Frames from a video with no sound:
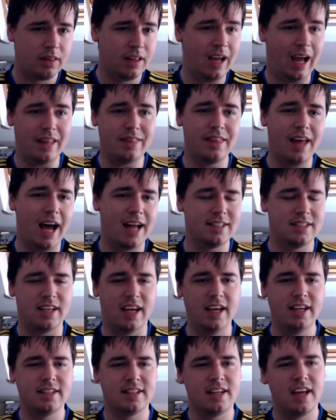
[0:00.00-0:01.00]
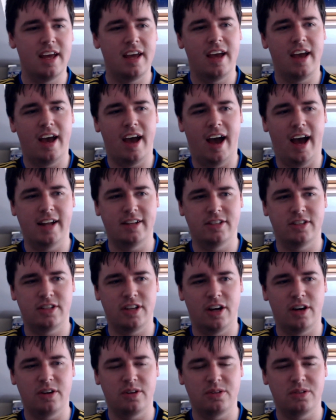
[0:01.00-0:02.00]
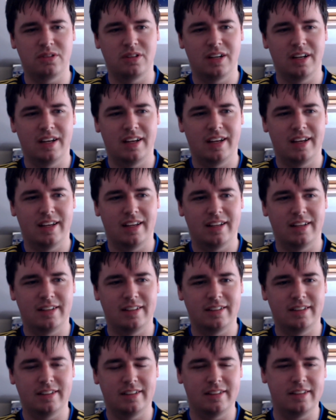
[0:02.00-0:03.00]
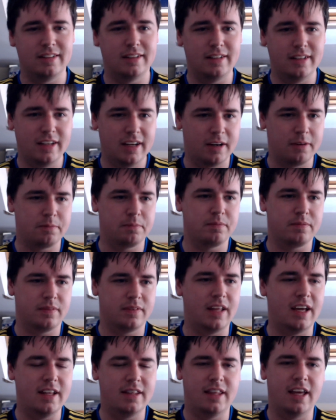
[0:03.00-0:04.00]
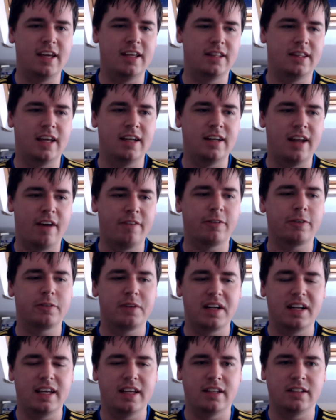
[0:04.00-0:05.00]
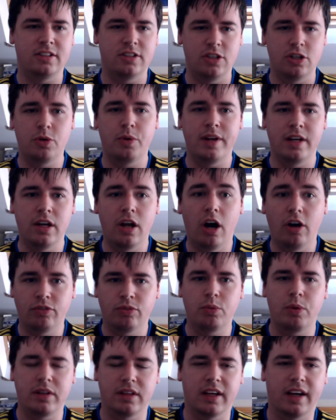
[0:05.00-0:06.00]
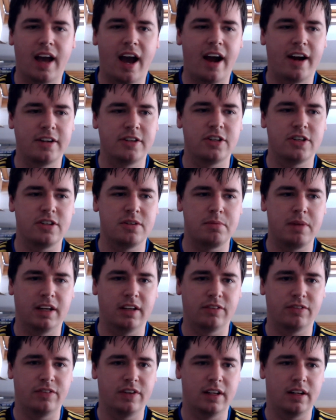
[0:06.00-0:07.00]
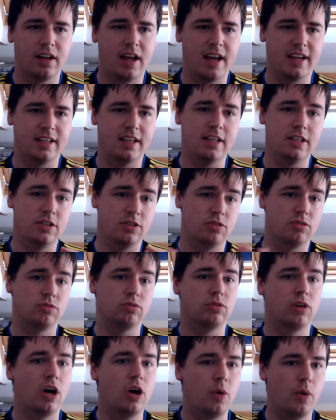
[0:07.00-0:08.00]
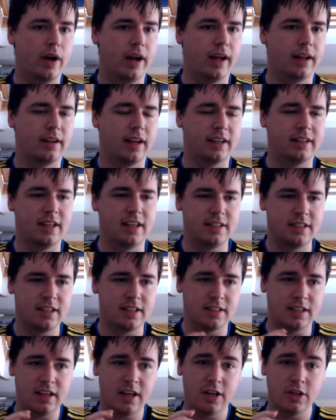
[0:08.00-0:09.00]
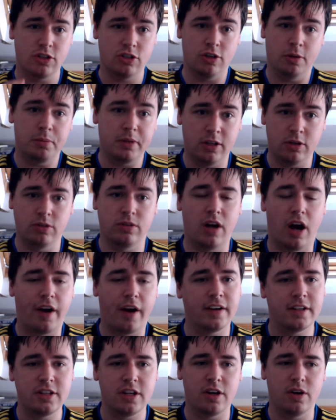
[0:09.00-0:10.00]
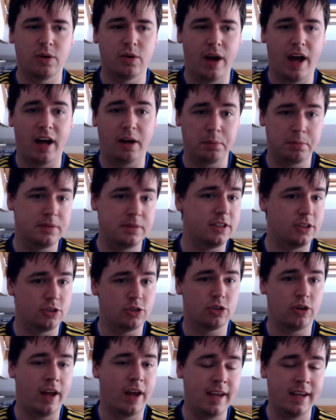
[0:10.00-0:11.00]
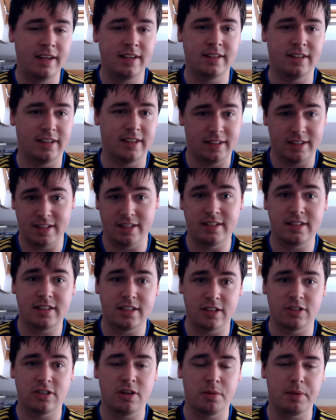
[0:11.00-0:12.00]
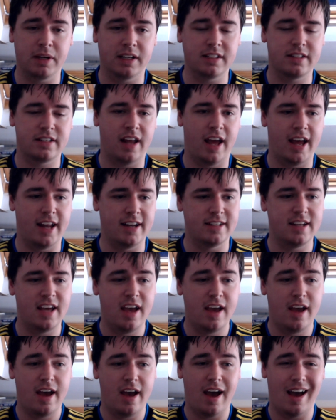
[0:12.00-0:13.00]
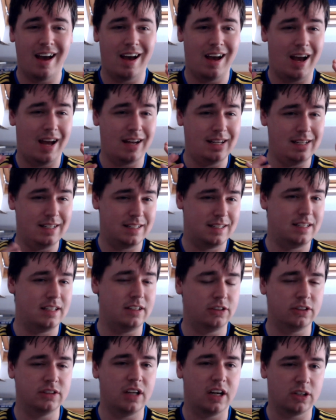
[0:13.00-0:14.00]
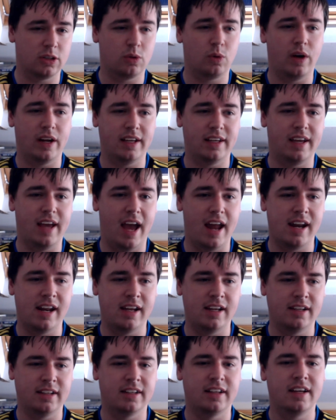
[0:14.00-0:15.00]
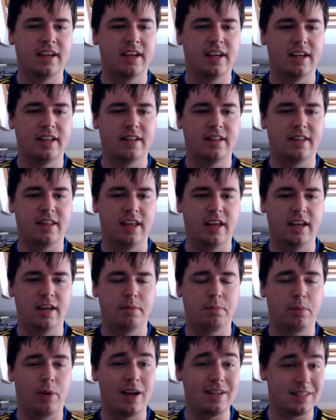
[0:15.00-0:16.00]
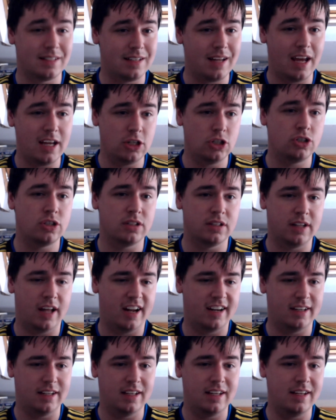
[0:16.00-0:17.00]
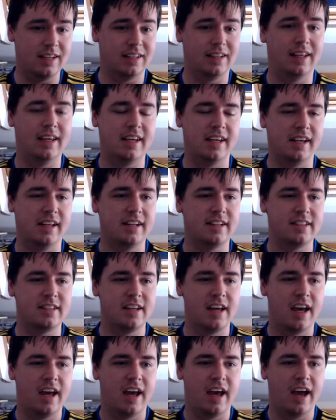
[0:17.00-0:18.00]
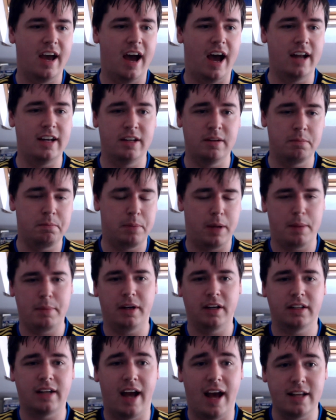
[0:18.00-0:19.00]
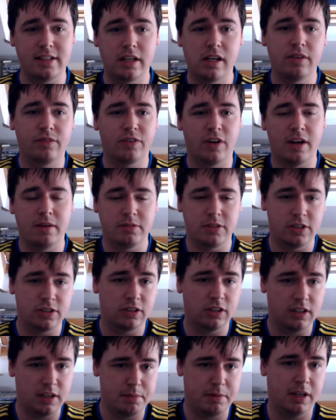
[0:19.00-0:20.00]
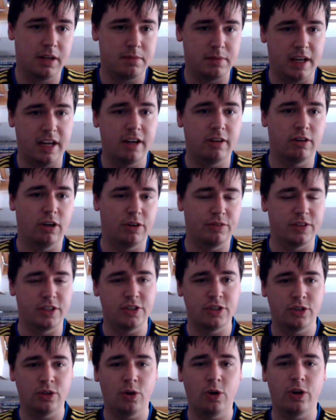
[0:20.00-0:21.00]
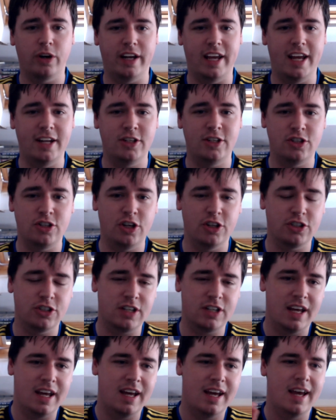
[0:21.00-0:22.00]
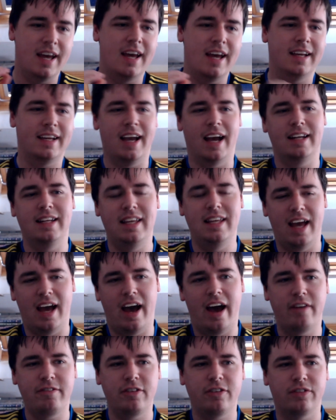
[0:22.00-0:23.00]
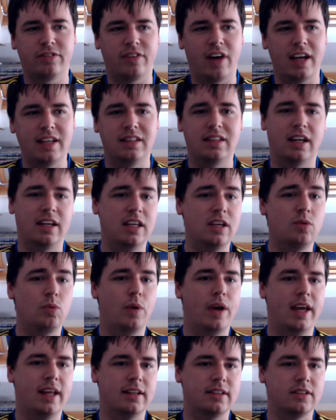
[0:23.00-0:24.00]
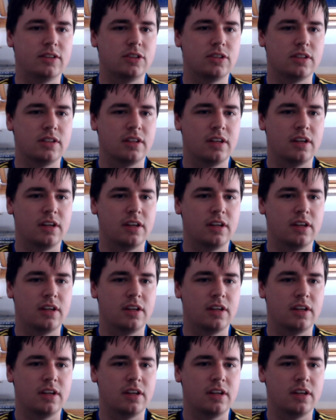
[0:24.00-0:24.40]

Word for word: And that's it. And so, you know, they never really do enough with the character to make it feel like he's growing. Like, this is someone who Naruto helped to train, at least to some extent. And he's still not quite getting the presentation that he needs. And people aren't asking for him to suddenly become the hero of the story. It's just, can he have a fight that he wins?